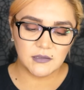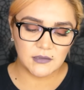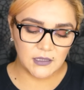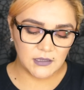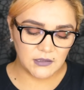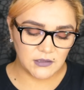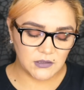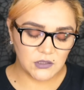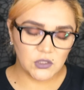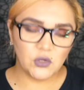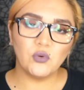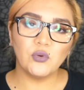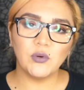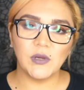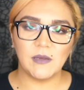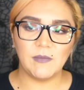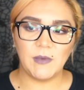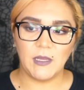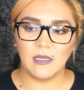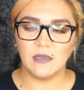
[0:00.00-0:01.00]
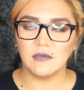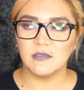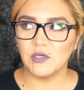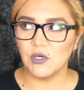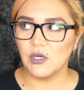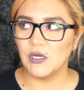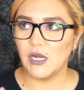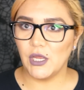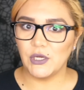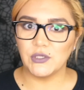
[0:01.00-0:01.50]
It's creamy.
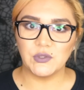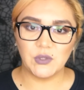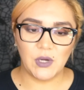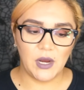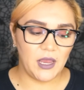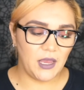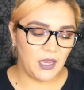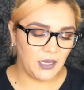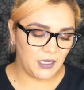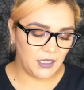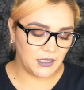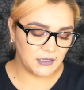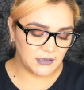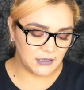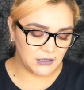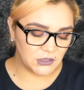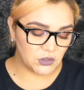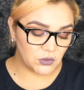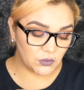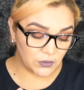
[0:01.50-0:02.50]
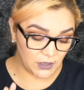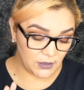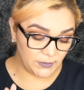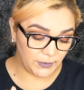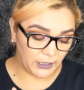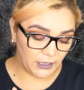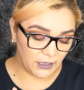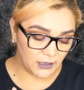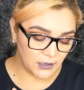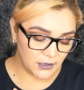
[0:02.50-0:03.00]
Sorry, not dry, I guess. It's
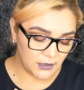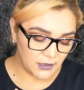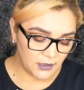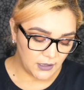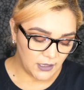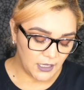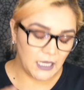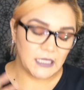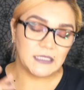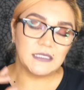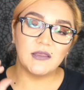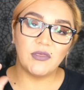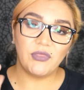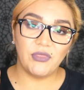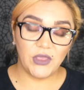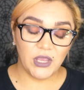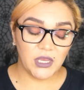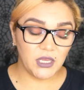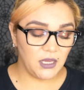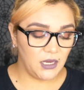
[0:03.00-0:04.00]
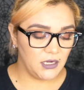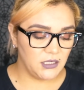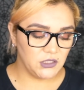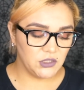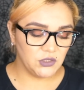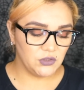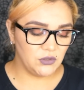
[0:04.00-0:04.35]
creamy. It's thick and it's